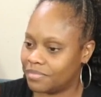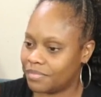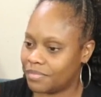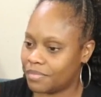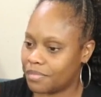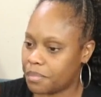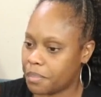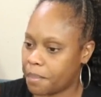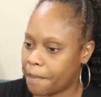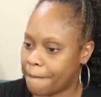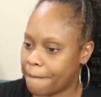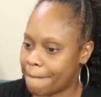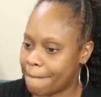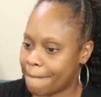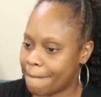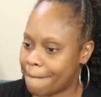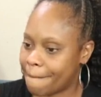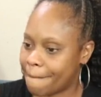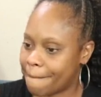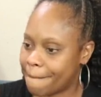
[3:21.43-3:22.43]

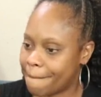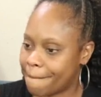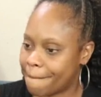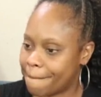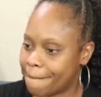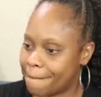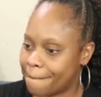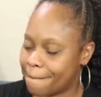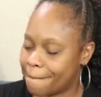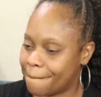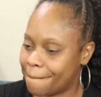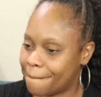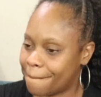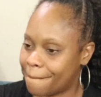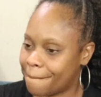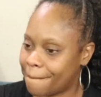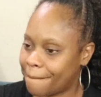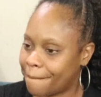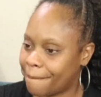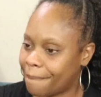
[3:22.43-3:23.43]

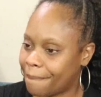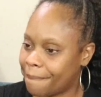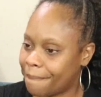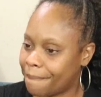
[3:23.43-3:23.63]
No words are spoken by the person on screen.